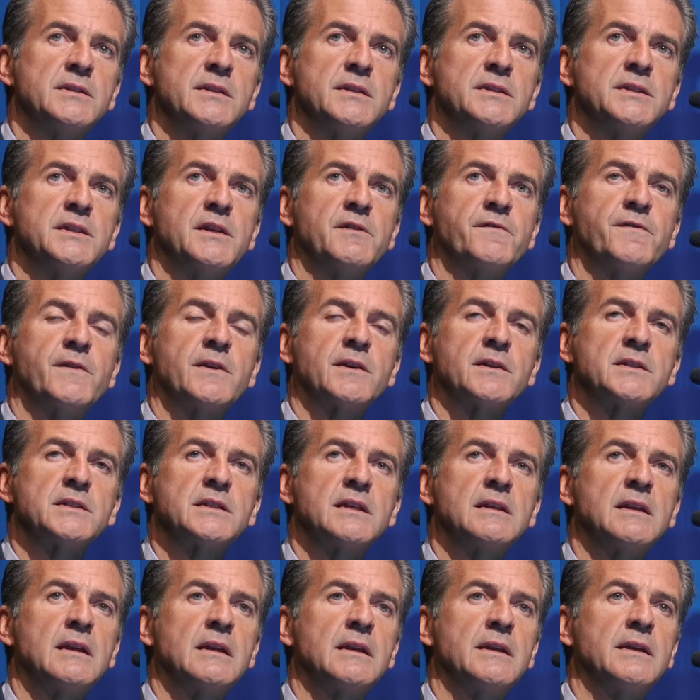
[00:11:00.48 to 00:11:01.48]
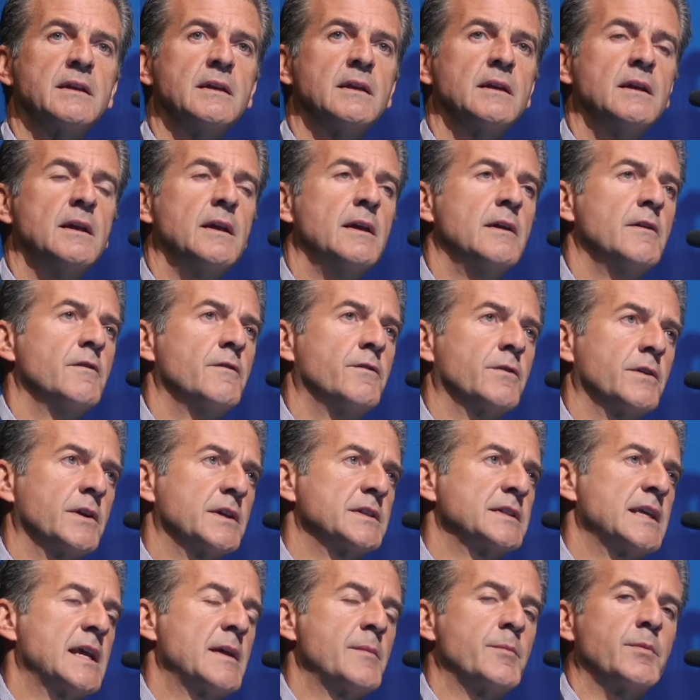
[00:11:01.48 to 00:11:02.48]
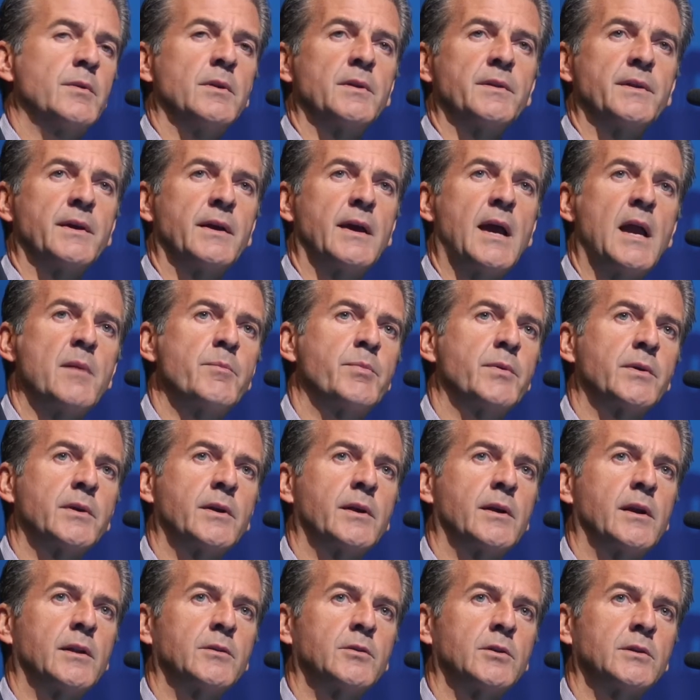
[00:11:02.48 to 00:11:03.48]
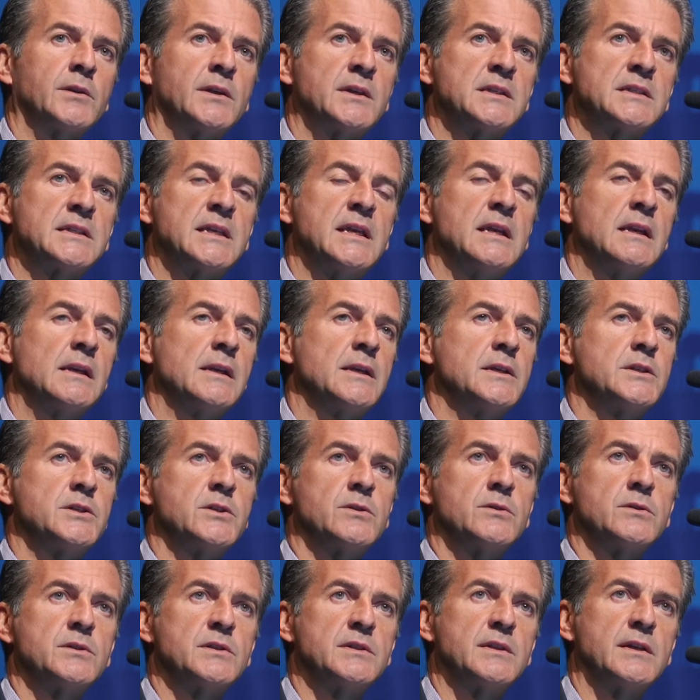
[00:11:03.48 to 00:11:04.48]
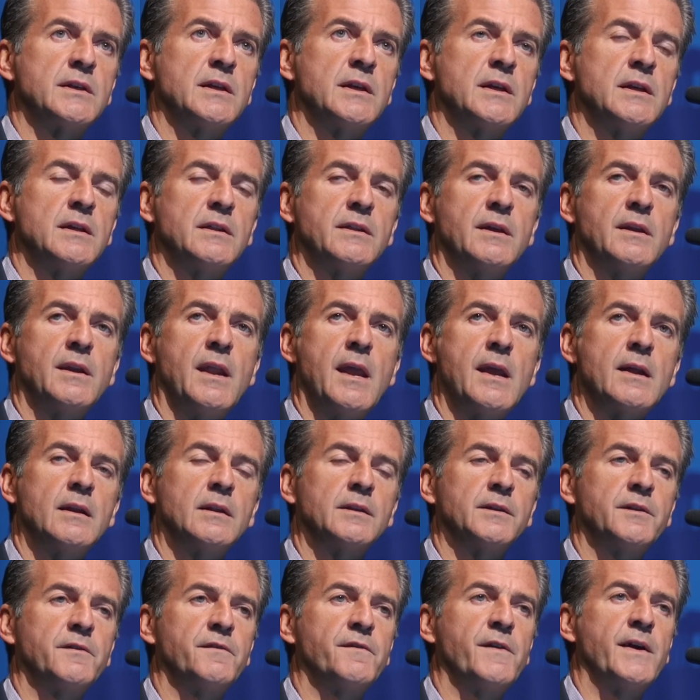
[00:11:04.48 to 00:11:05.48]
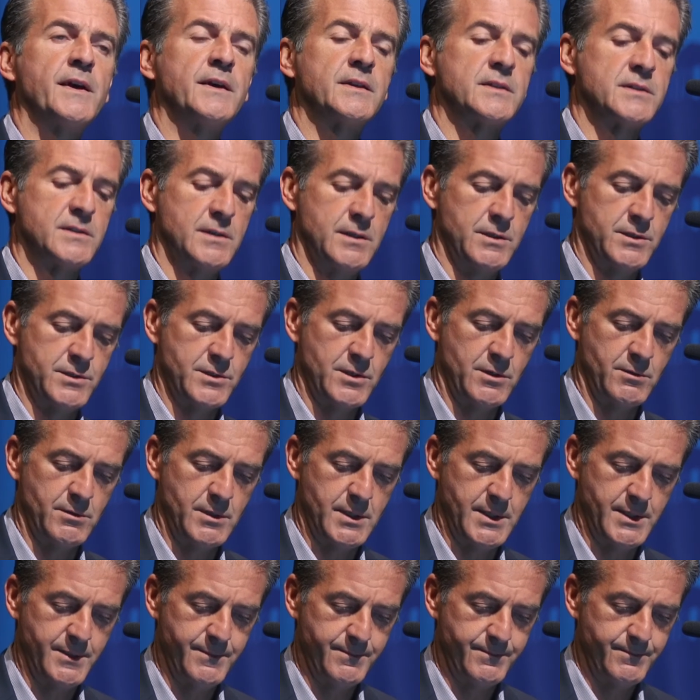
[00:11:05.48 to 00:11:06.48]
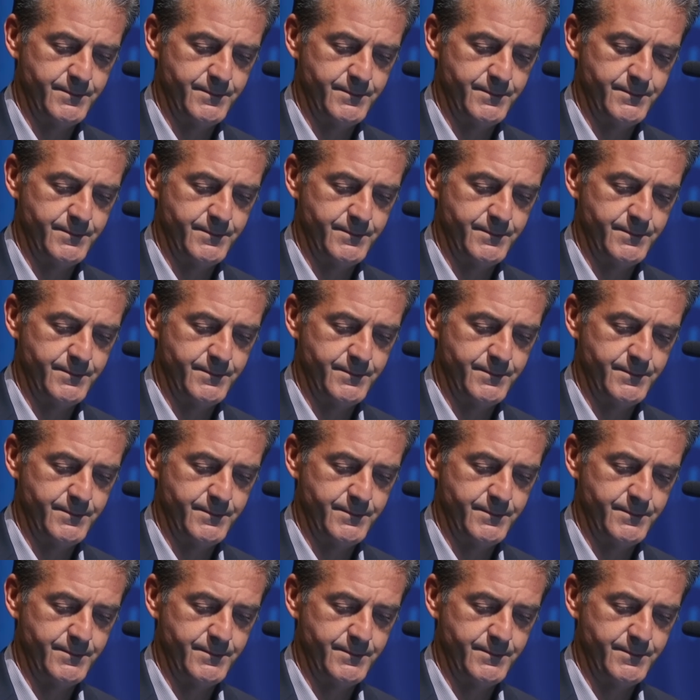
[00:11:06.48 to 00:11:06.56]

EGFR signaling, for example, the hyperkeratotic skin lesions, the nail defects, and so on.